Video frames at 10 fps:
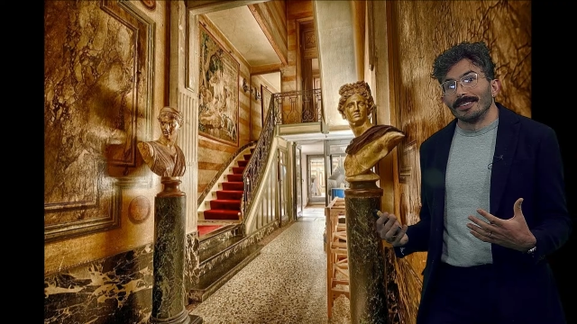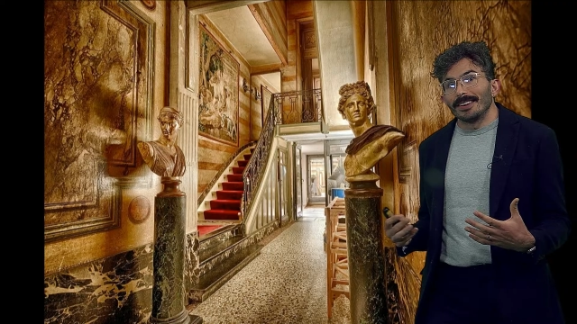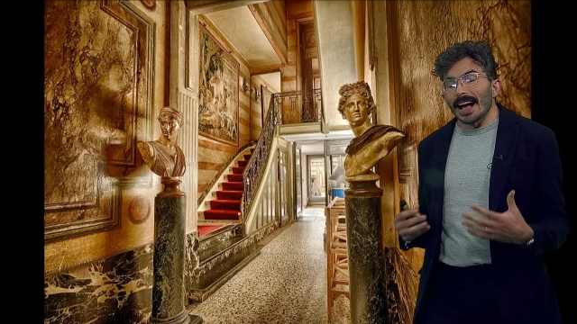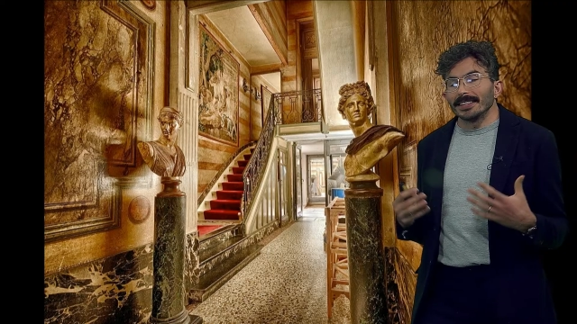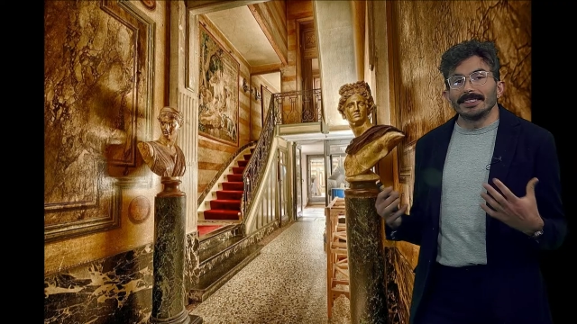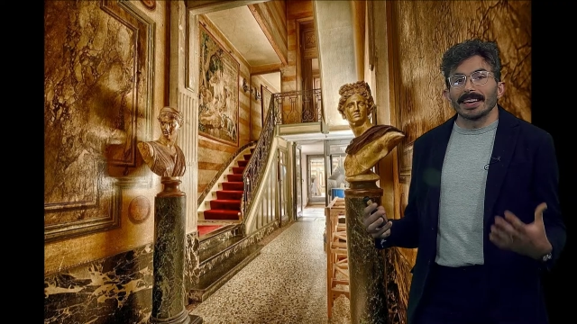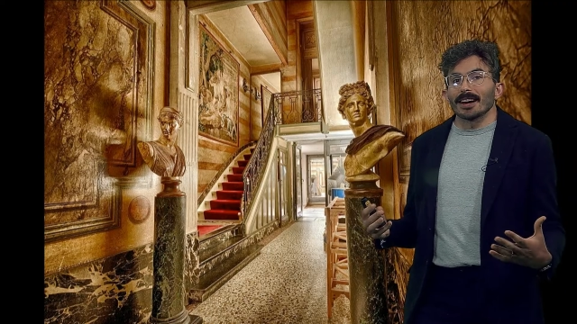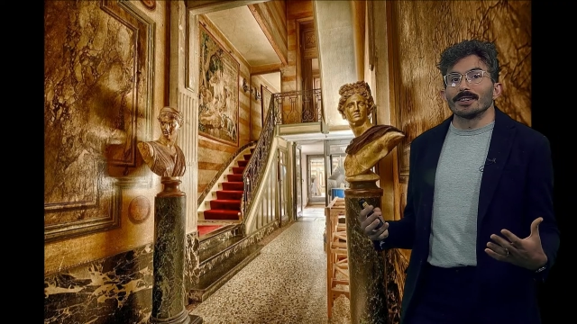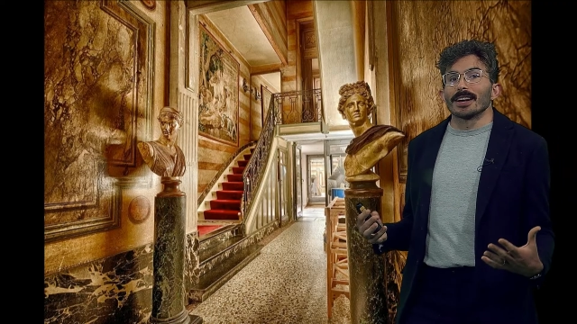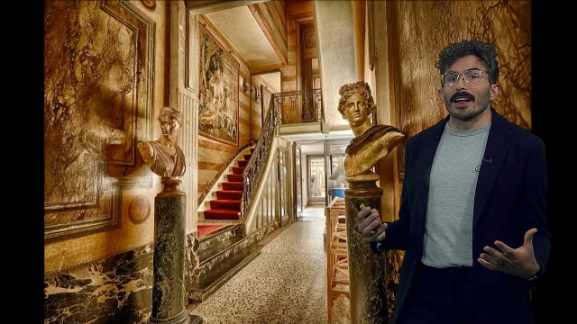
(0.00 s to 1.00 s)
As de
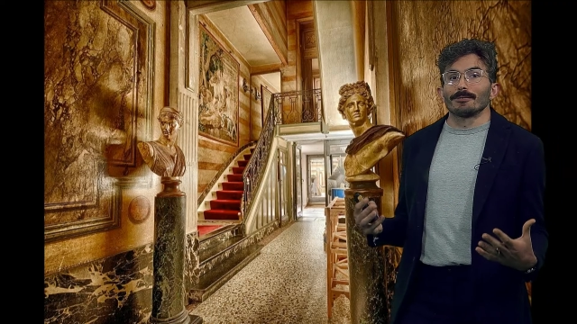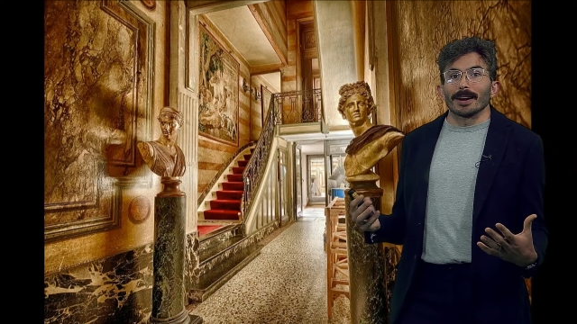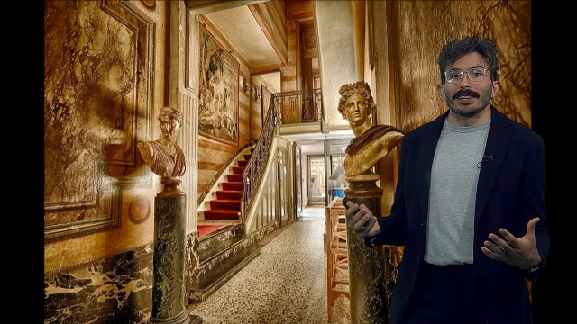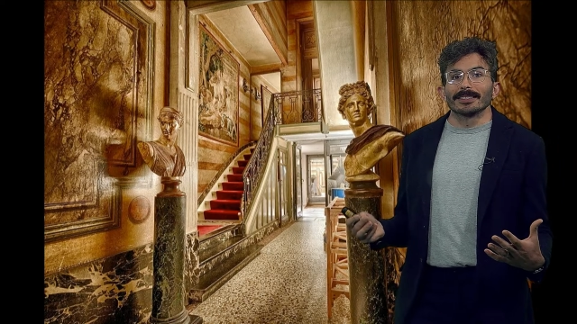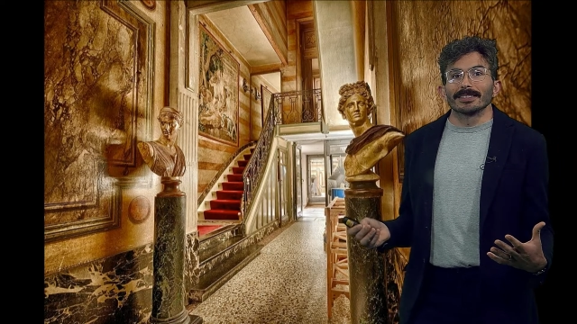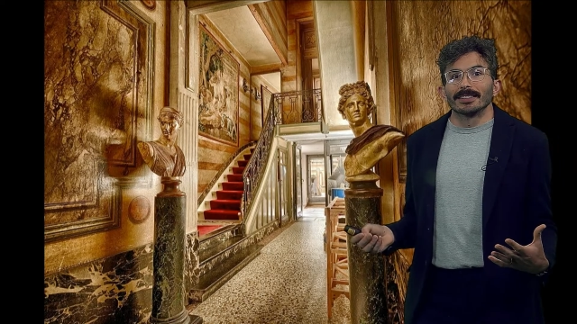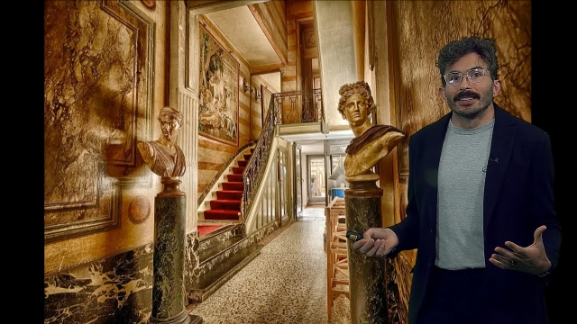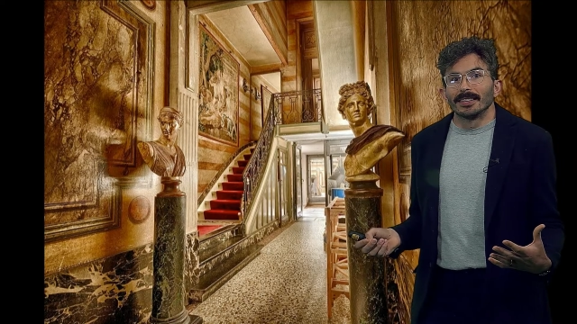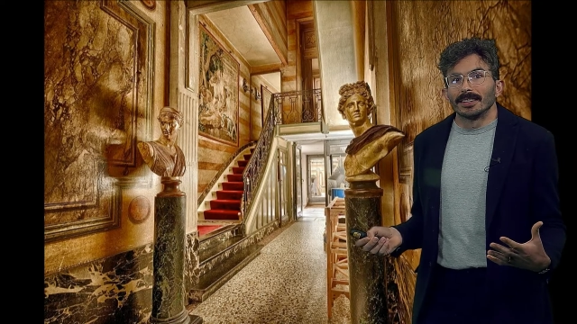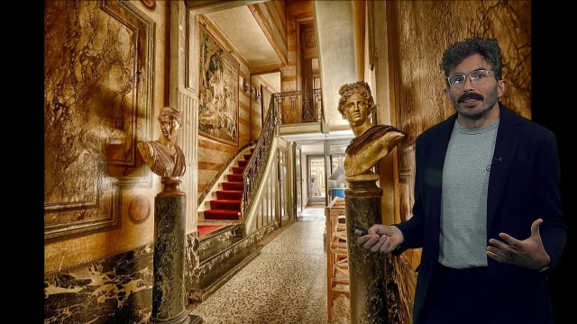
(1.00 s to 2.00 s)
Kerangal writes,
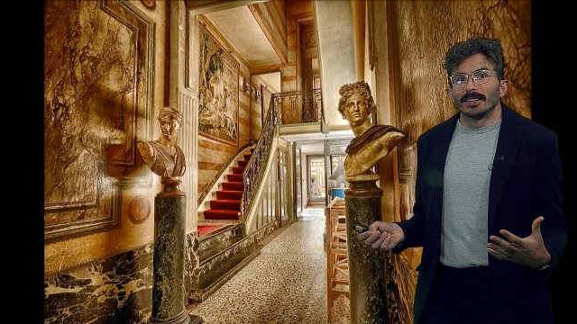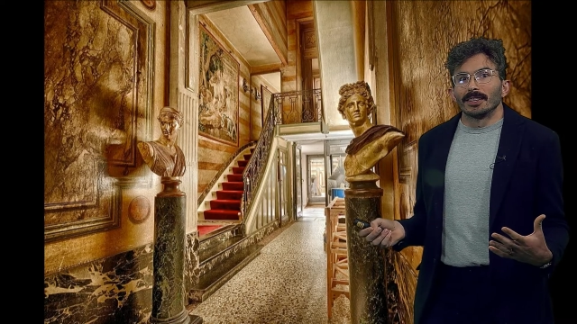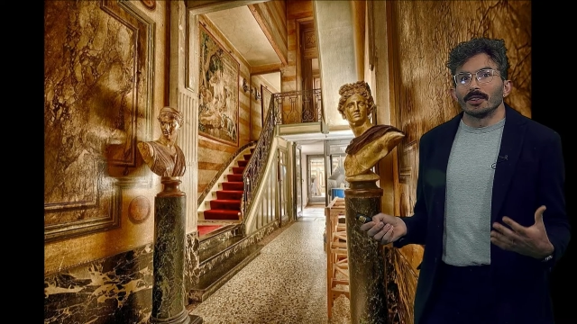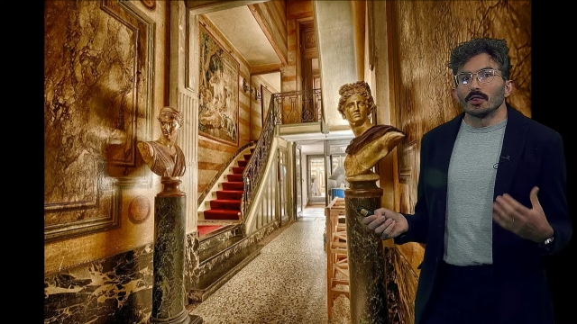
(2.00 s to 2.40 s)
the